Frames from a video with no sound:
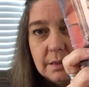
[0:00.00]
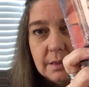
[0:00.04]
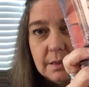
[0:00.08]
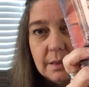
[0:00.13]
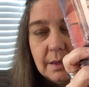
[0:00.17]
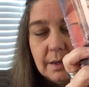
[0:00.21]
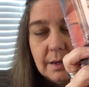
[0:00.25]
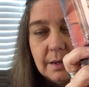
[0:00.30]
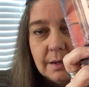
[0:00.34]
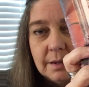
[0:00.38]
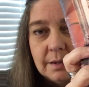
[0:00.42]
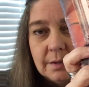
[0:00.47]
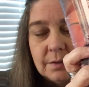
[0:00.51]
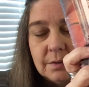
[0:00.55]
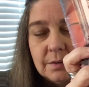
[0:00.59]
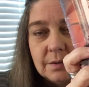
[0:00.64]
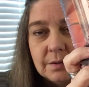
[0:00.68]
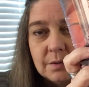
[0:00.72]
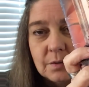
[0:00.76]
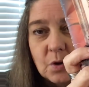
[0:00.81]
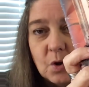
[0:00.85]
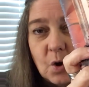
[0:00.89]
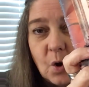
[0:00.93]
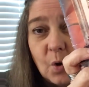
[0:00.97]

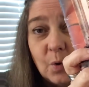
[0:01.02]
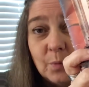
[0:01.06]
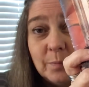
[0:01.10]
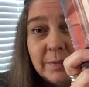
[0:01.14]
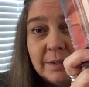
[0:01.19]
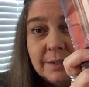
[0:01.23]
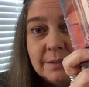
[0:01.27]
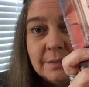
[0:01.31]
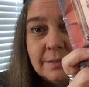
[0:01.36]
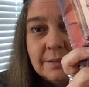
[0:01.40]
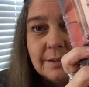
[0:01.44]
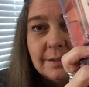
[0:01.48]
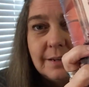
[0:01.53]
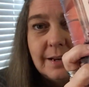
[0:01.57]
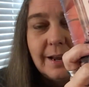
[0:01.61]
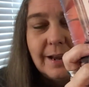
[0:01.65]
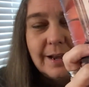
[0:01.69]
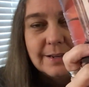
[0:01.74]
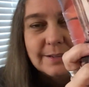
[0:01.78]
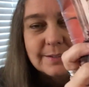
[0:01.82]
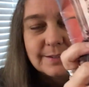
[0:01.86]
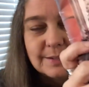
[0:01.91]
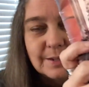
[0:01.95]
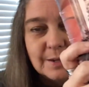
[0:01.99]
And Coleman
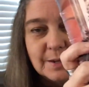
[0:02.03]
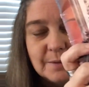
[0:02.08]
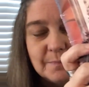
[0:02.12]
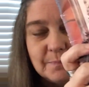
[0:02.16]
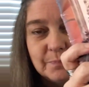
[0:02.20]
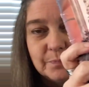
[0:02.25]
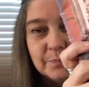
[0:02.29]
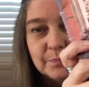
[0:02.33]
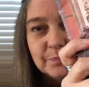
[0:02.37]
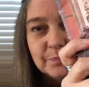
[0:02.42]
has um,